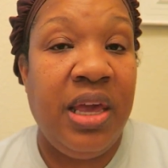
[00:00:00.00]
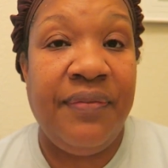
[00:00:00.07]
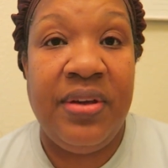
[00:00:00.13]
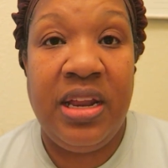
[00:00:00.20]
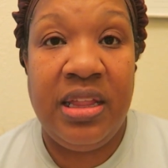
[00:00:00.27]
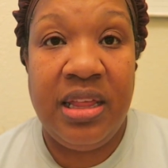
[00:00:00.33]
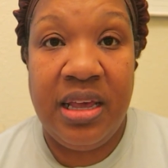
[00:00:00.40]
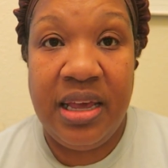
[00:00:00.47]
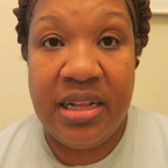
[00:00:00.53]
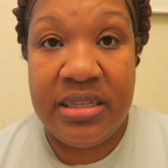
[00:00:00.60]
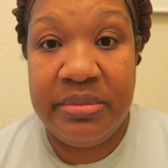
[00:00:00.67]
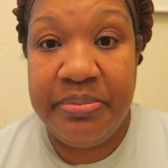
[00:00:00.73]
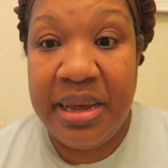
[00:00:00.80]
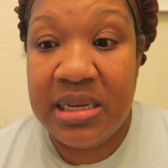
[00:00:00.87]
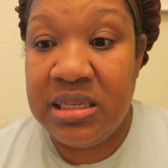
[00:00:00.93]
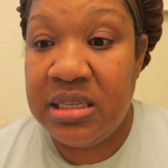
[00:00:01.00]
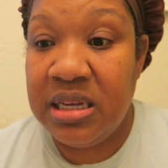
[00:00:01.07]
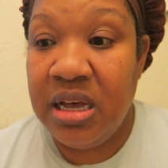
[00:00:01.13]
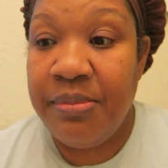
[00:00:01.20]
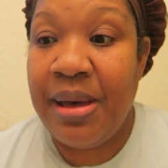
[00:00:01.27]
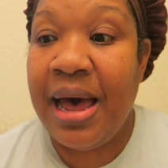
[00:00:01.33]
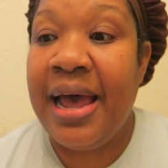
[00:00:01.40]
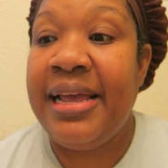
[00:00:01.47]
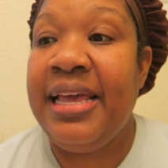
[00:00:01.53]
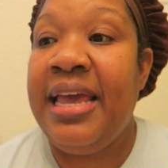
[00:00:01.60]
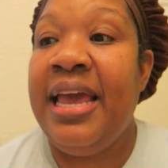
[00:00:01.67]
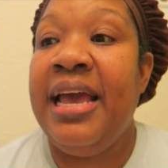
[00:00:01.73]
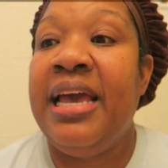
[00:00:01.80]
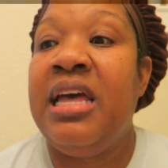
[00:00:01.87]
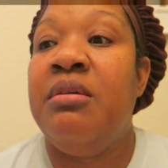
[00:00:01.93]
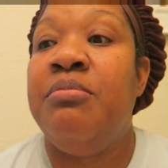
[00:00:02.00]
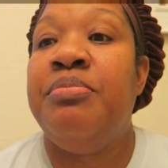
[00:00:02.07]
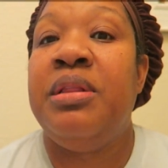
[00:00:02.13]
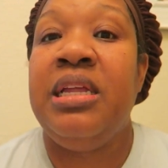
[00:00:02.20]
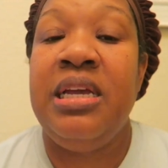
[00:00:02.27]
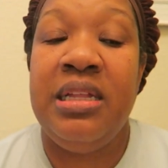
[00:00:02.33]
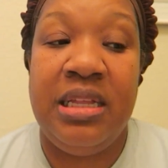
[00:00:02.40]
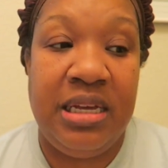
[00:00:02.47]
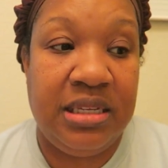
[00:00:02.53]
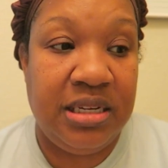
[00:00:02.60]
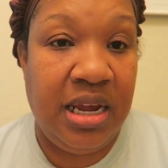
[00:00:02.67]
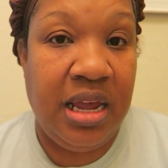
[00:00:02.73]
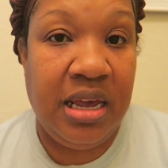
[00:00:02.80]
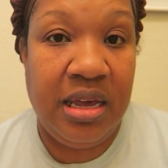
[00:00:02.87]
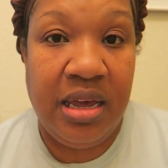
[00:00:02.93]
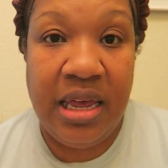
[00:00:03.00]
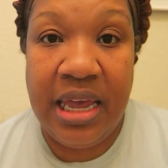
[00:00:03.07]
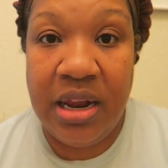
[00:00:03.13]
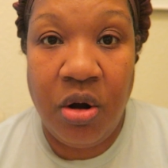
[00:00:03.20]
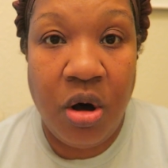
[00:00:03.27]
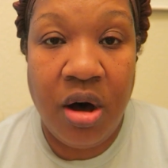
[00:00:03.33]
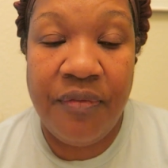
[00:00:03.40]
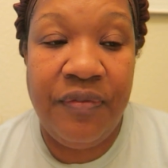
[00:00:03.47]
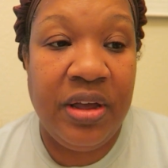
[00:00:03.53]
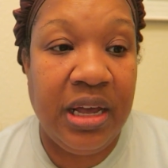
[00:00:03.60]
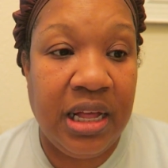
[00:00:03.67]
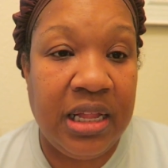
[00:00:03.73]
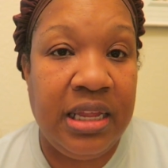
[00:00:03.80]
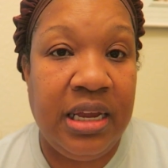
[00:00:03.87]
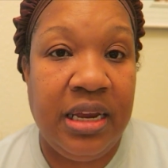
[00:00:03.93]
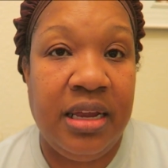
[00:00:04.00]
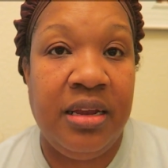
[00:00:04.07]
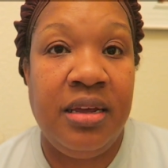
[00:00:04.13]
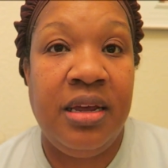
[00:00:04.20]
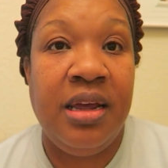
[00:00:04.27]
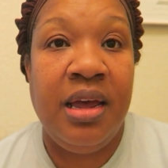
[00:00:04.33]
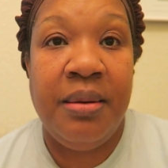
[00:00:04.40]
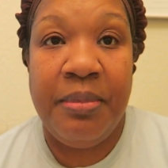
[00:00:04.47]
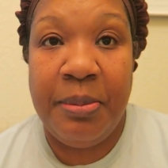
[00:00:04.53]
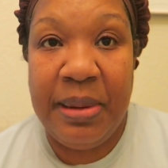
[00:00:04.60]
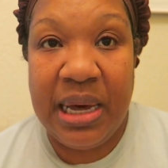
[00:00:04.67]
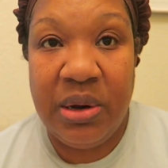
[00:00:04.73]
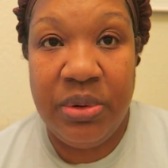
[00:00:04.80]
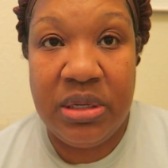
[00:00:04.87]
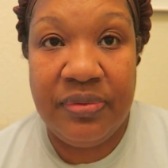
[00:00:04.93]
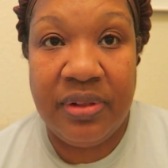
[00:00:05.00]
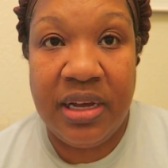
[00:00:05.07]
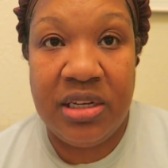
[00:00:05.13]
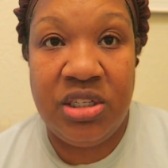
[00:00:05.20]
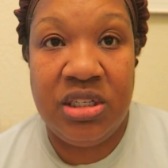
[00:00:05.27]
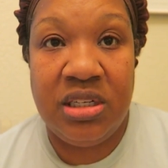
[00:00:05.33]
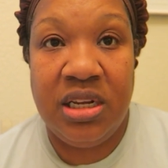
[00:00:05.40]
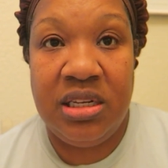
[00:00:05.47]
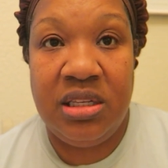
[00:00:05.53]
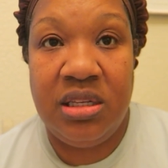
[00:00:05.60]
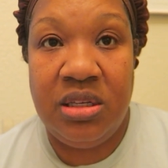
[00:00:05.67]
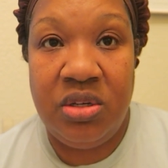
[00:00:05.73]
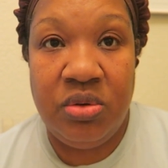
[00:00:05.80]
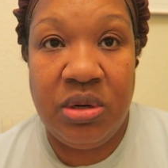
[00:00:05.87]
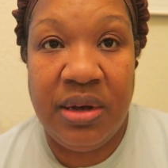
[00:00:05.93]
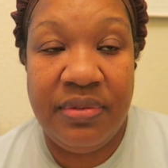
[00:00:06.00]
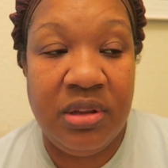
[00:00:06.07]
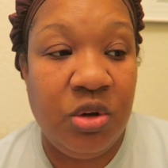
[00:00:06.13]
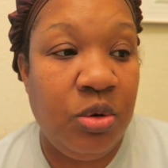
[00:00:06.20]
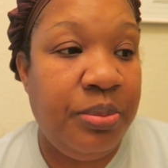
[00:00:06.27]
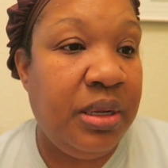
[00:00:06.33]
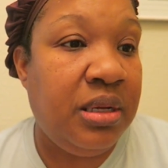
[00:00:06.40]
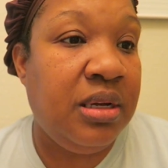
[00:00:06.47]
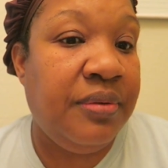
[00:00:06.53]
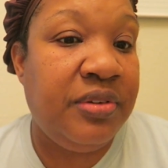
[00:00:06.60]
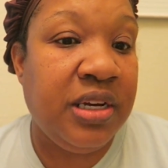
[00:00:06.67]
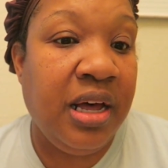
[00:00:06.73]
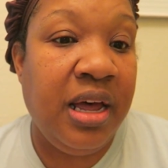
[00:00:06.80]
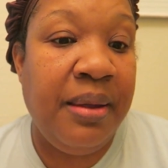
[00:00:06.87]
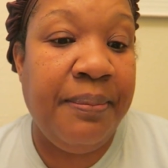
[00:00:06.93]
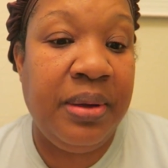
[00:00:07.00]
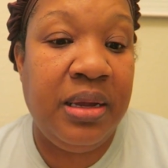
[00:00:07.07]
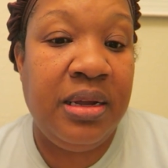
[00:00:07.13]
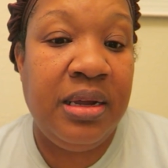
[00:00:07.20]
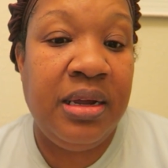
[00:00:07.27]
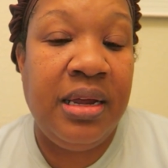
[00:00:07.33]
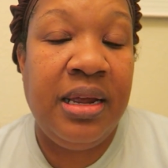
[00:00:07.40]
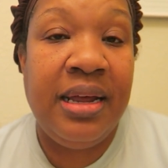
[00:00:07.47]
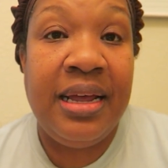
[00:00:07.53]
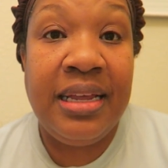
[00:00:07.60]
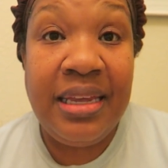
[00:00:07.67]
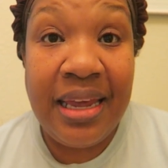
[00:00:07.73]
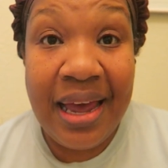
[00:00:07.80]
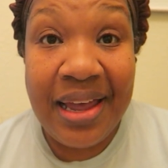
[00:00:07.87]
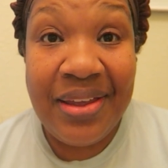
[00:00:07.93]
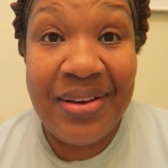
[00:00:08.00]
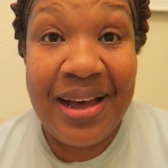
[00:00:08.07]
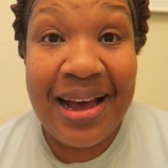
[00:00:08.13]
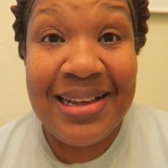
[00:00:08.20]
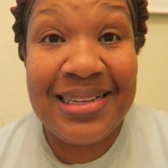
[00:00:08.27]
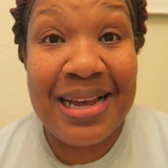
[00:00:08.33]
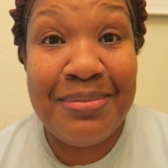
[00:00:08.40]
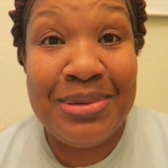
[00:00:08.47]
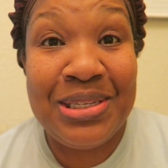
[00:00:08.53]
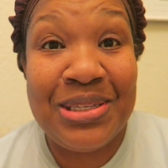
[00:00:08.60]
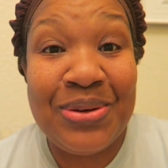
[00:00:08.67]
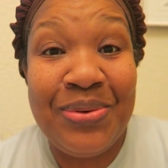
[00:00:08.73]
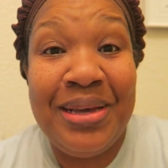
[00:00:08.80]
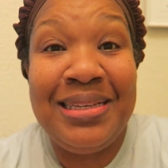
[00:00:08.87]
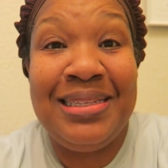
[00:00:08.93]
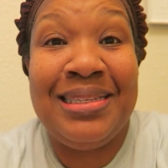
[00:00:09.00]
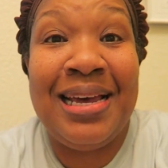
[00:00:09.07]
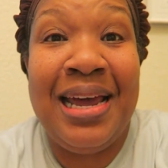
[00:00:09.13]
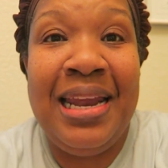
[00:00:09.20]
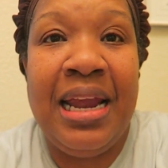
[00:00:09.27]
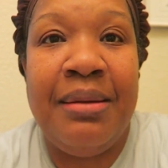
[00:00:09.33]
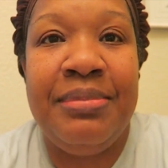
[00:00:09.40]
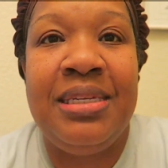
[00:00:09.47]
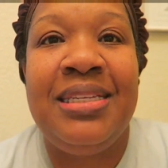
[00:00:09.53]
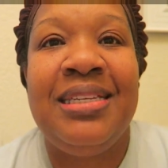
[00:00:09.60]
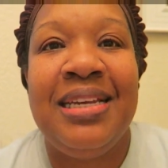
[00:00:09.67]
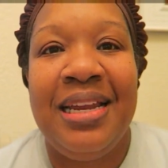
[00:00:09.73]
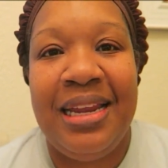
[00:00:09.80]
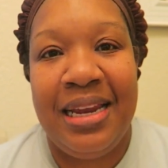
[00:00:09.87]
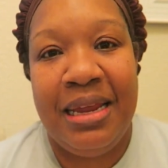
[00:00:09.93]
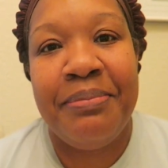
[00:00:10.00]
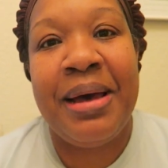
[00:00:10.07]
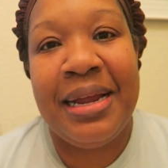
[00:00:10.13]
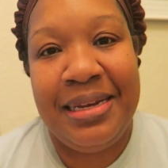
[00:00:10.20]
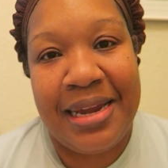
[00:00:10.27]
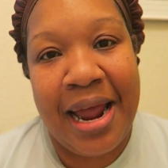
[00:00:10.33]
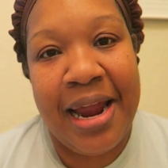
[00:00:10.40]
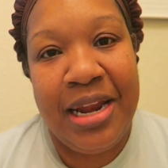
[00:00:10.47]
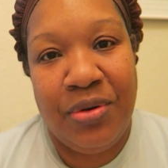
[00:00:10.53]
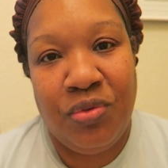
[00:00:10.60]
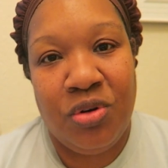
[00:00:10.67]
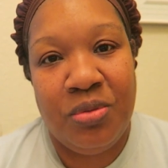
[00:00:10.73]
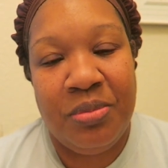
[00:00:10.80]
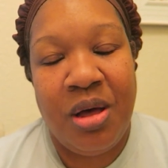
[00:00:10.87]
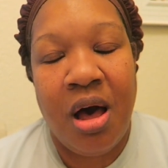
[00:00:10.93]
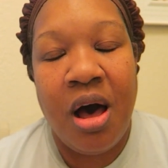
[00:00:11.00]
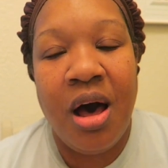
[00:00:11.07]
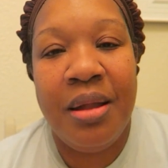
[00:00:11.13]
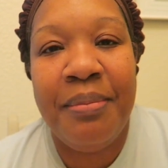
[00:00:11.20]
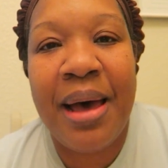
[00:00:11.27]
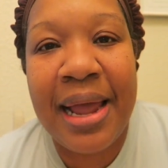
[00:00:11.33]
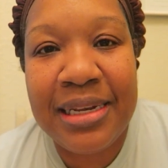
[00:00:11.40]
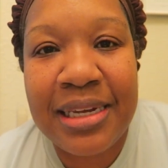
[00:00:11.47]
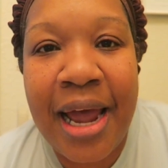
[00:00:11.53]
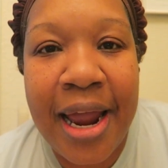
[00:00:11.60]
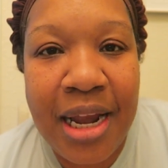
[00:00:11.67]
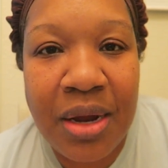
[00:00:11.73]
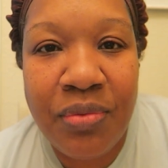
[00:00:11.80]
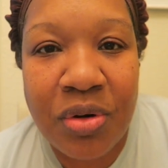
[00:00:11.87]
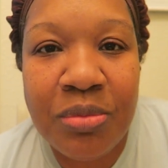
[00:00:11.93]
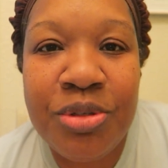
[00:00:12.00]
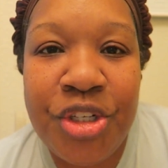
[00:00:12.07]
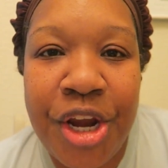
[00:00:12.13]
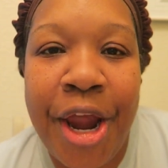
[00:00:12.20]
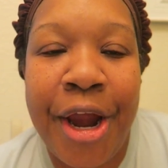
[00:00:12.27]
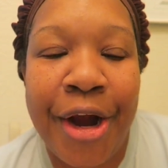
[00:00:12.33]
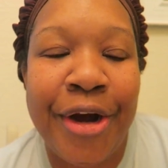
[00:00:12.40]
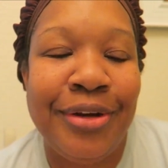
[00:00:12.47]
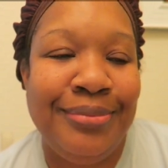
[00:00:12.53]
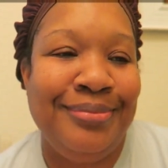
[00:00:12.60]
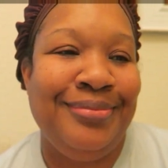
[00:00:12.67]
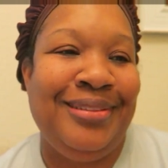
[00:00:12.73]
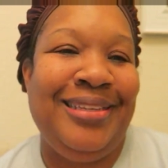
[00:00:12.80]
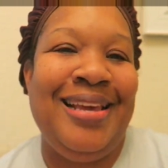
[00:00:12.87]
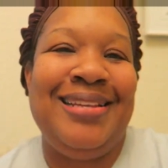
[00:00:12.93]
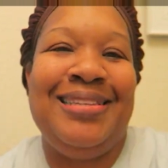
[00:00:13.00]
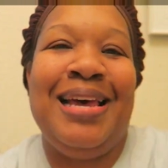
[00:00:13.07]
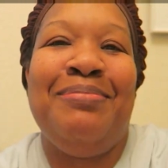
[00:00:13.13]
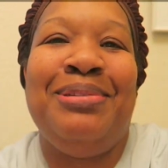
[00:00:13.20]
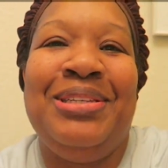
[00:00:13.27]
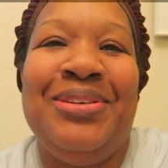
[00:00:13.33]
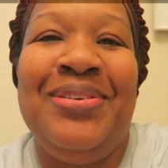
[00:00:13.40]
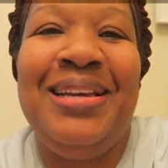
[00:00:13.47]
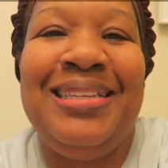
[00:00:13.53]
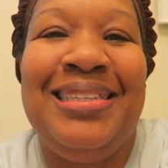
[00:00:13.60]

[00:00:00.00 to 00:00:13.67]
if anything gets messed up, I can't completely take it off and clean it. My battery's flashing. I do have a little bit of time, but yeah, you guys, I'm so excited. I'm sitting in my dining room on my dining room chair. Yes, I'm so